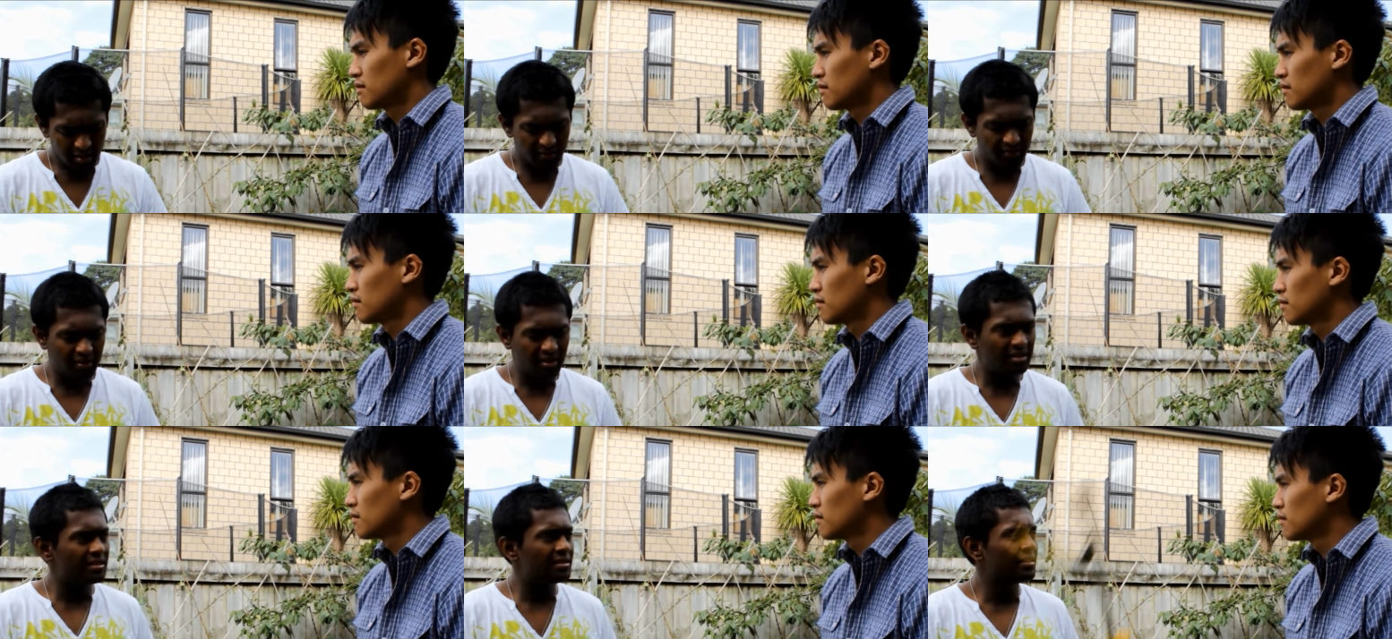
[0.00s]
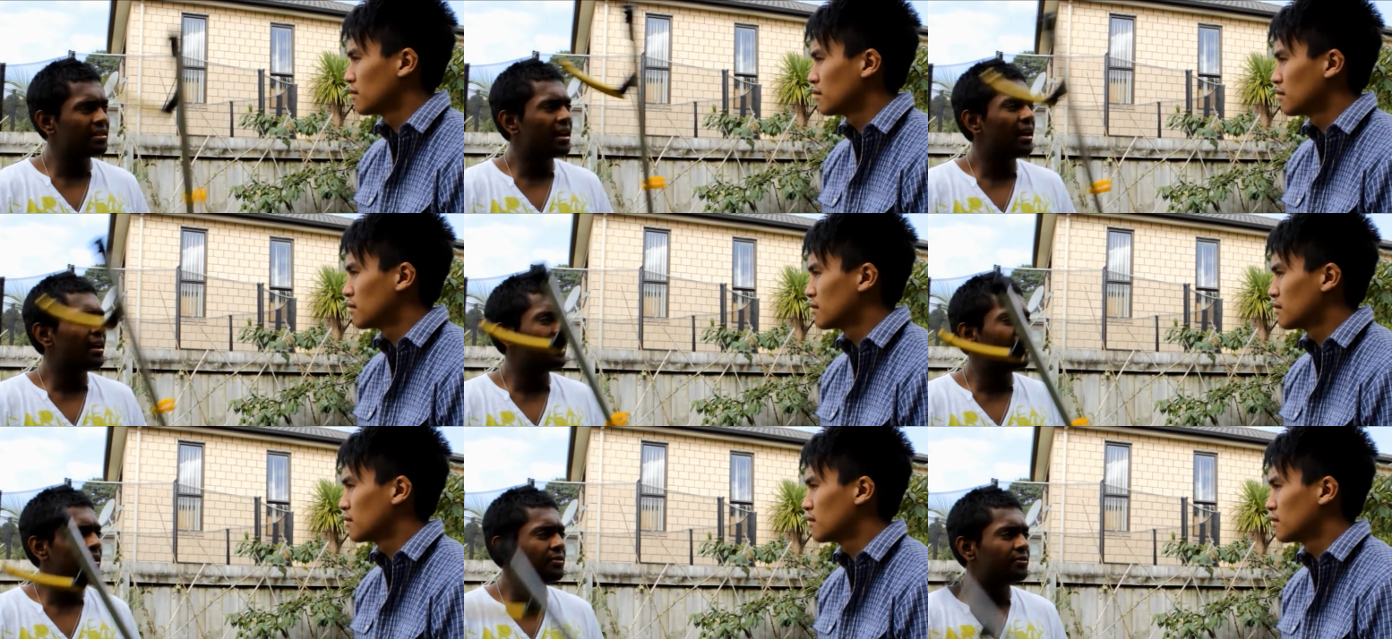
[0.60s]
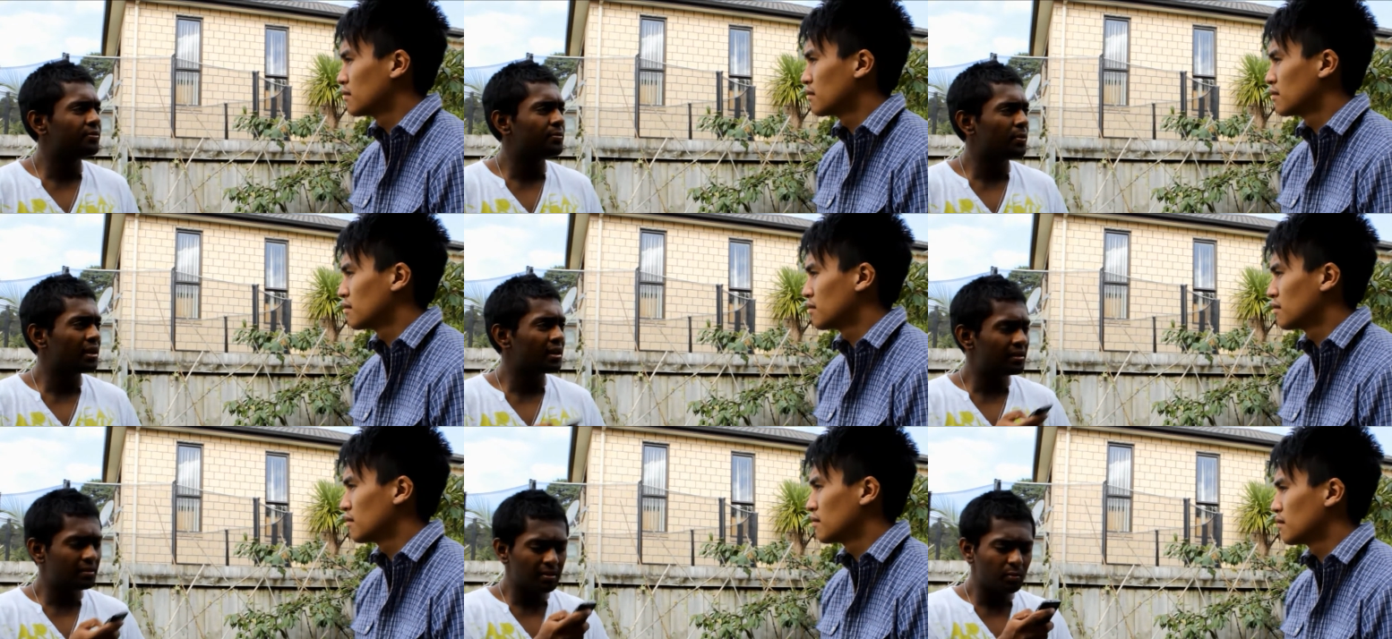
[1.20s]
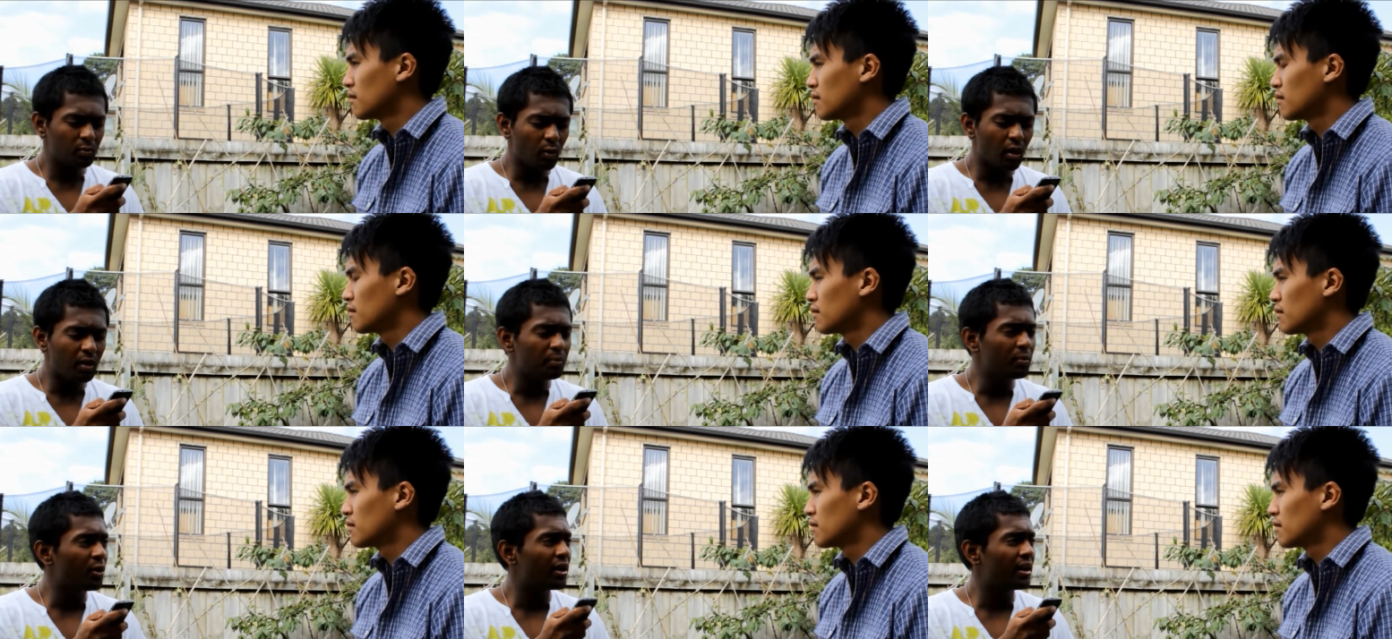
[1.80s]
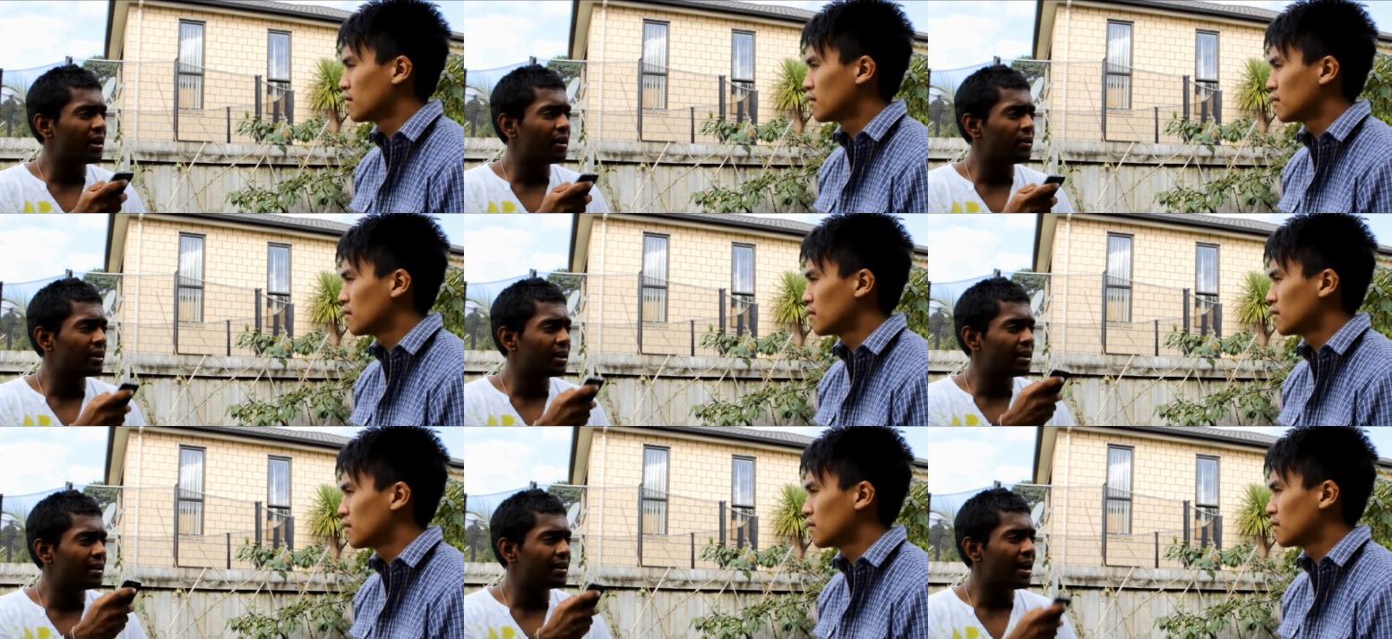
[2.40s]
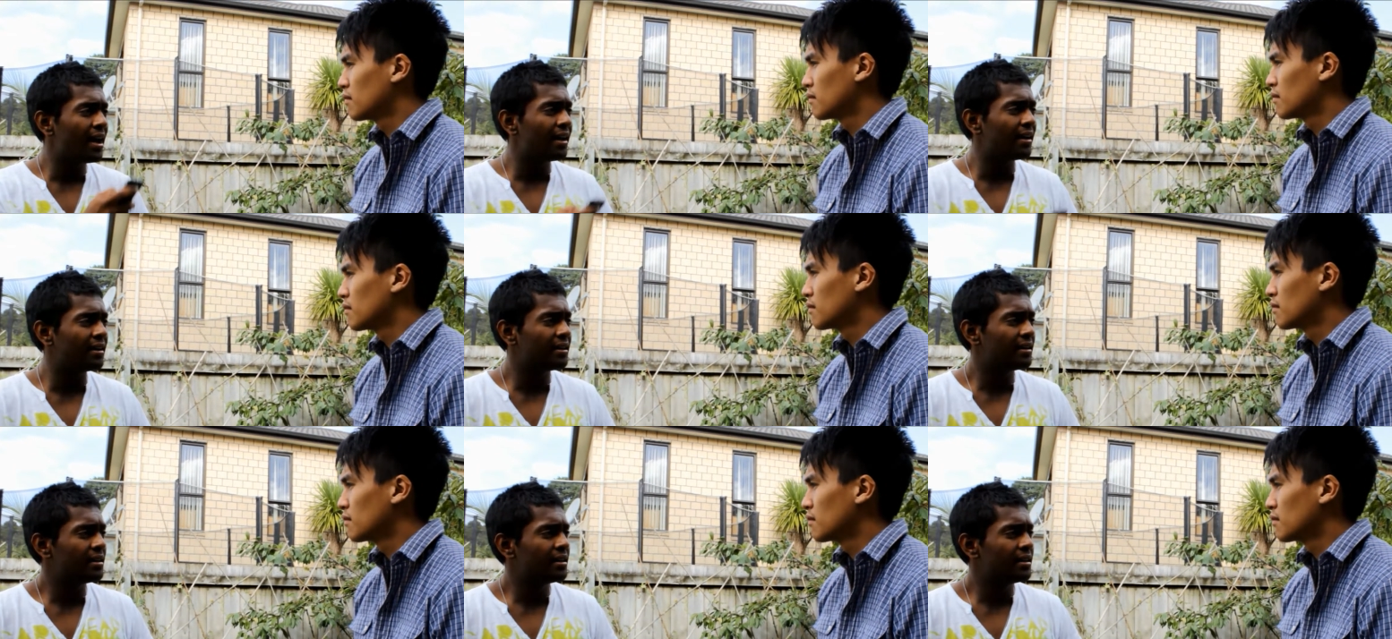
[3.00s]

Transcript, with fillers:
Speaker 1: If this isn't high enough, what, what more can I do to get it higher?